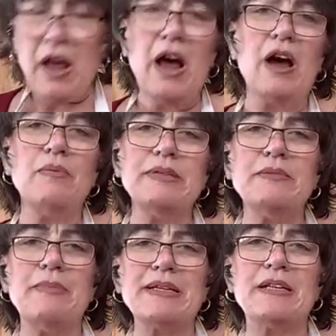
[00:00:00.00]
I always
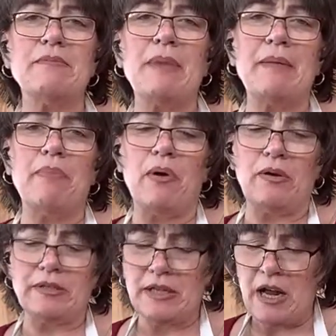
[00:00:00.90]
mix up my
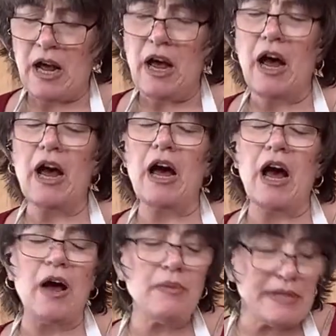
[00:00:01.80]
bowls.
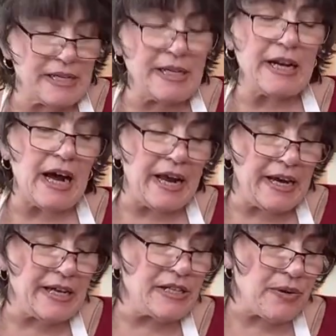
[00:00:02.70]
I
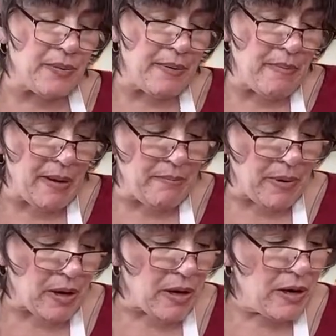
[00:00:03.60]
need to
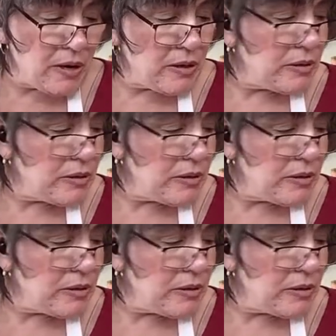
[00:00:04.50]
remember